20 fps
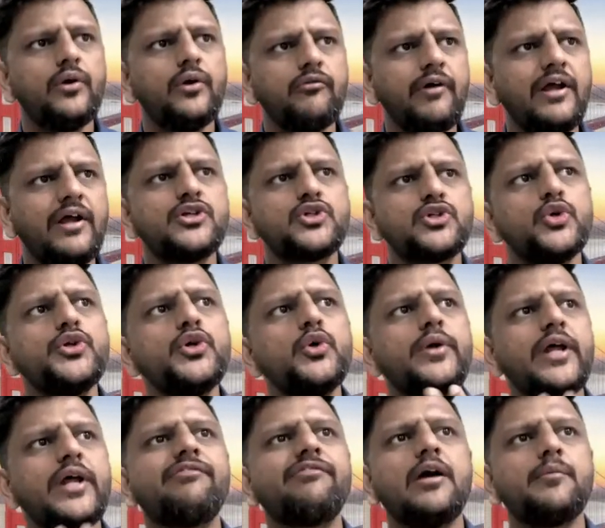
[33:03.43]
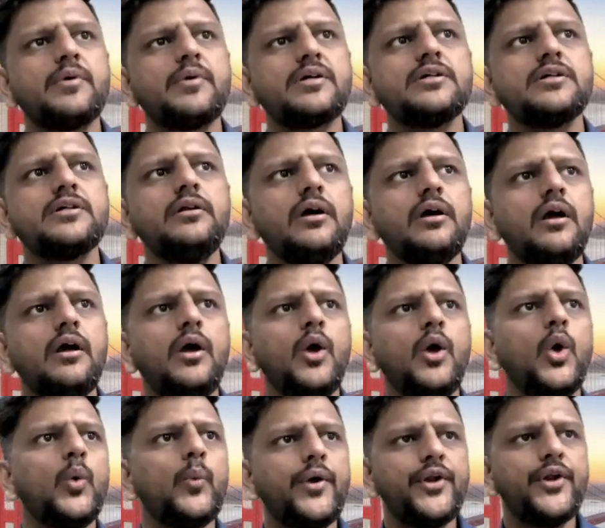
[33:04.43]
When should you take 5%?
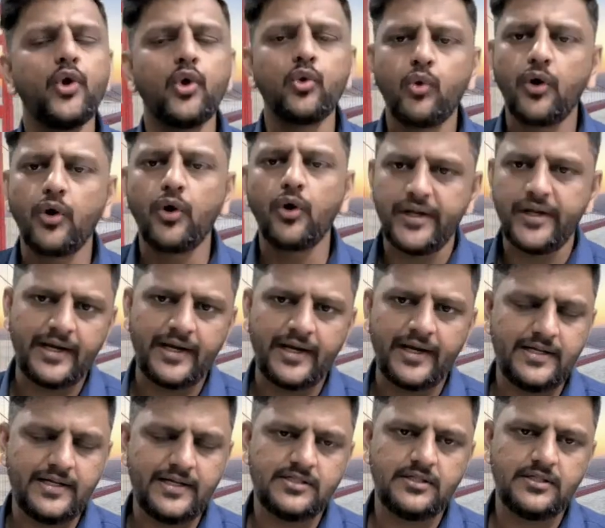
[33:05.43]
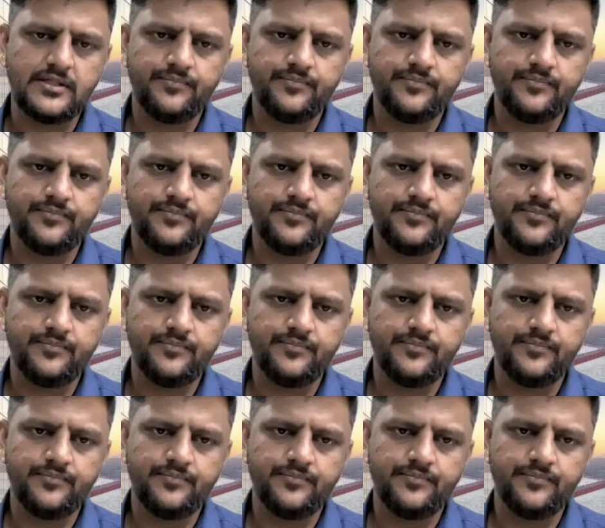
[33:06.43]
When you don't want to take ITC.